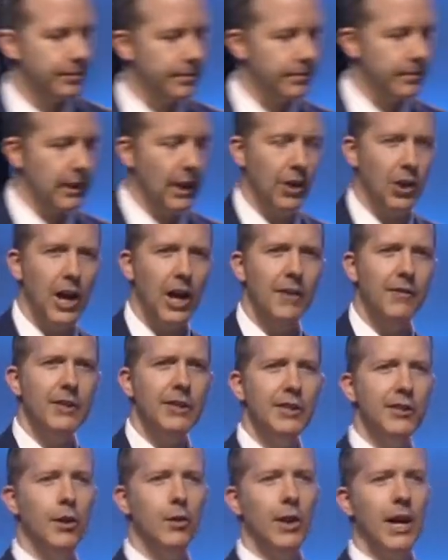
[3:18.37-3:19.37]
A lot of us
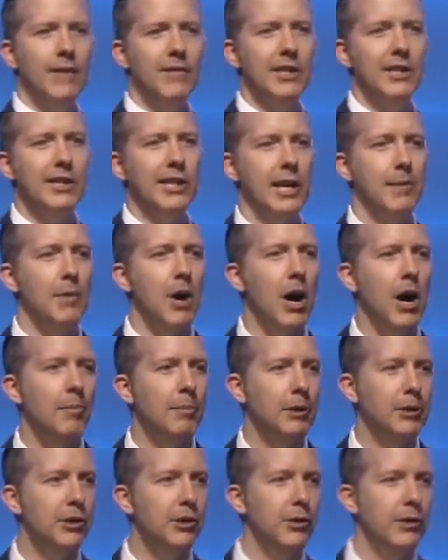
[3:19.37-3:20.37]
don't have the same
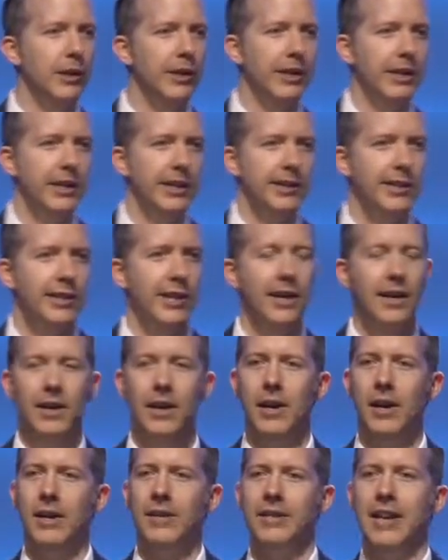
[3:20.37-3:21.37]
opportunities
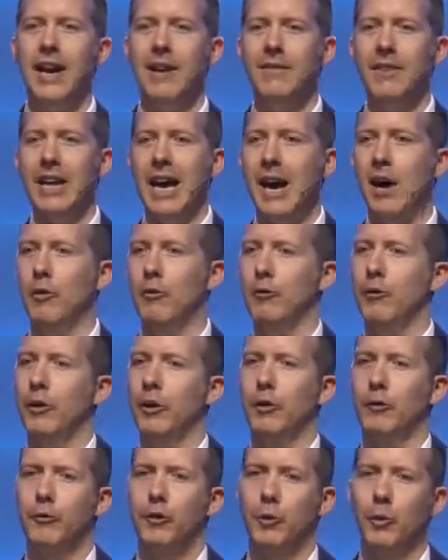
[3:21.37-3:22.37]
to have an outflow
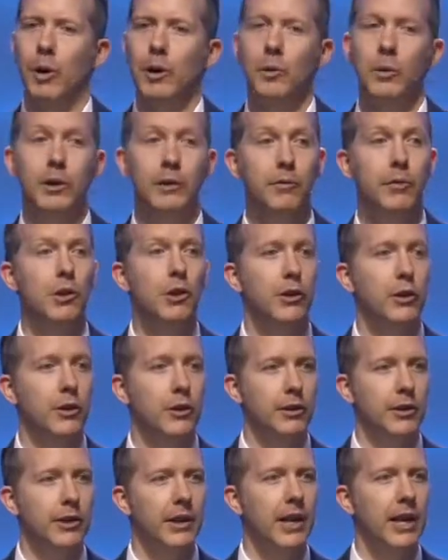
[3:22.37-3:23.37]
for what we've
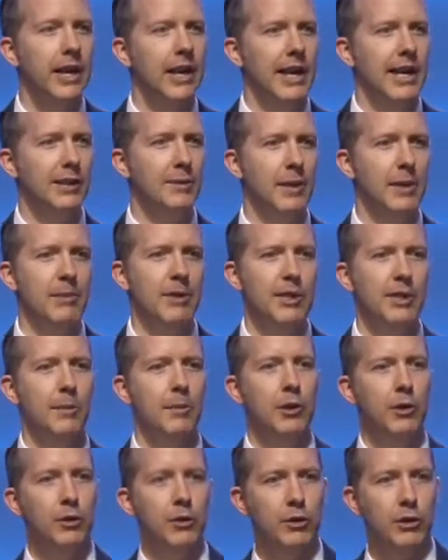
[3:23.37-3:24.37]
learned as maybe someone
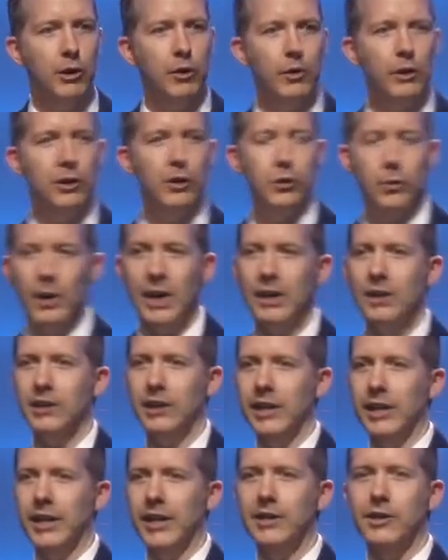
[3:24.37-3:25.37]
who is going
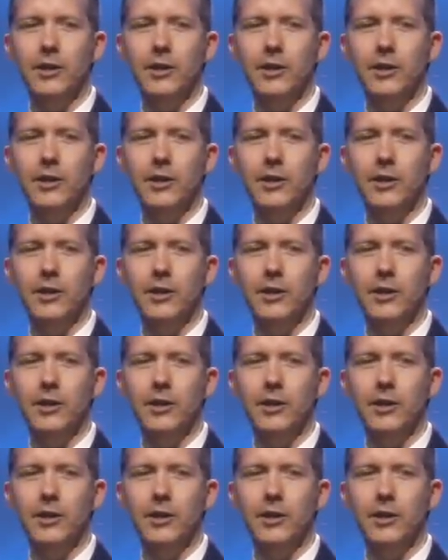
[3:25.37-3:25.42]
directly into